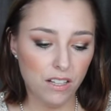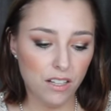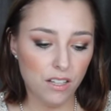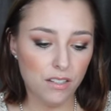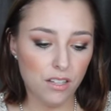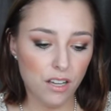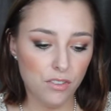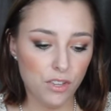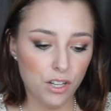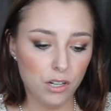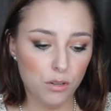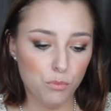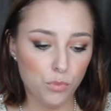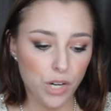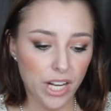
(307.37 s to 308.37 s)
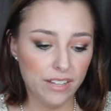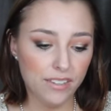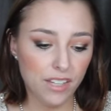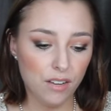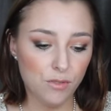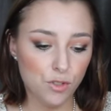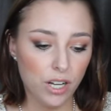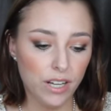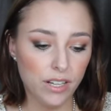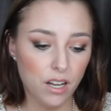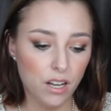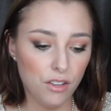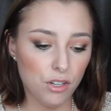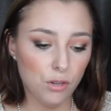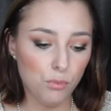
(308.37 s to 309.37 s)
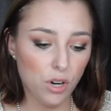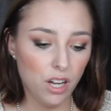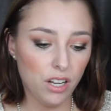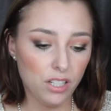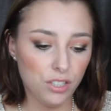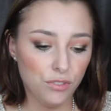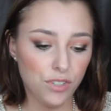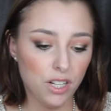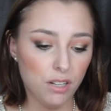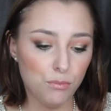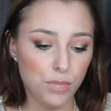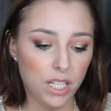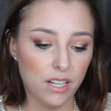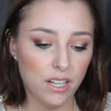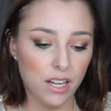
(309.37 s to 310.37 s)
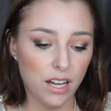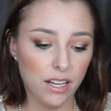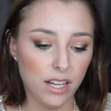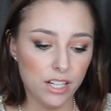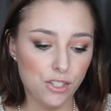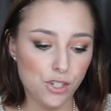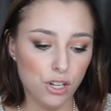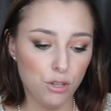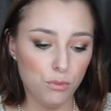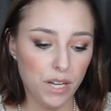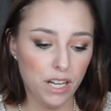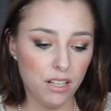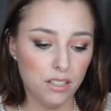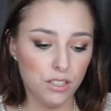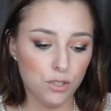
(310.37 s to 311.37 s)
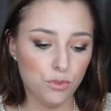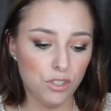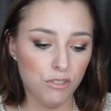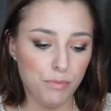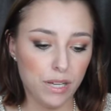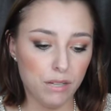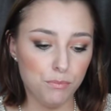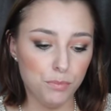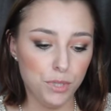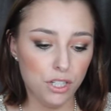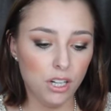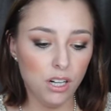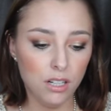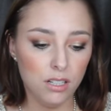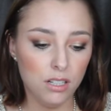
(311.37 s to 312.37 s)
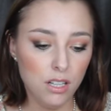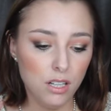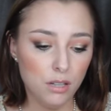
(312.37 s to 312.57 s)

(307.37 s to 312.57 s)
Another brand that I've tried other products from, but not eyeshadow palettes, would have been Pure.